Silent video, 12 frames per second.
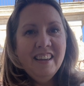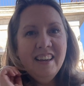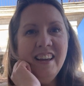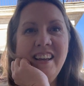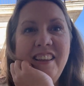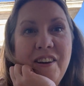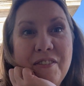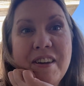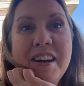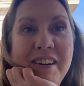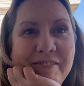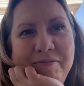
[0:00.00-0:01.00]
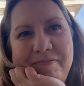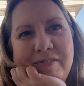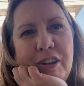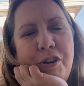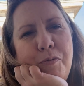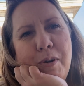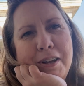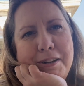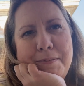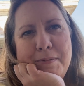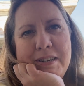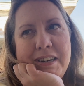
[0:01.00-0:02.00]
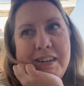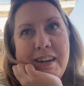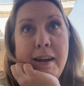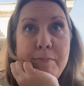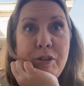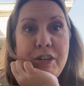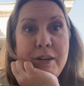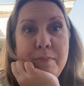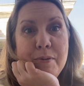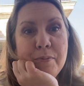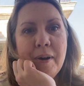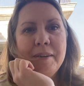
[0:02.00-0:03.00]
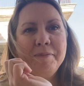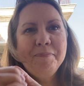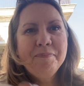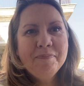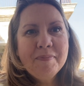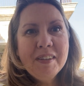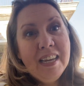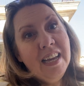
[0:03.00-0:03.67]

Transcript: Hello there, and welcome to option number 1.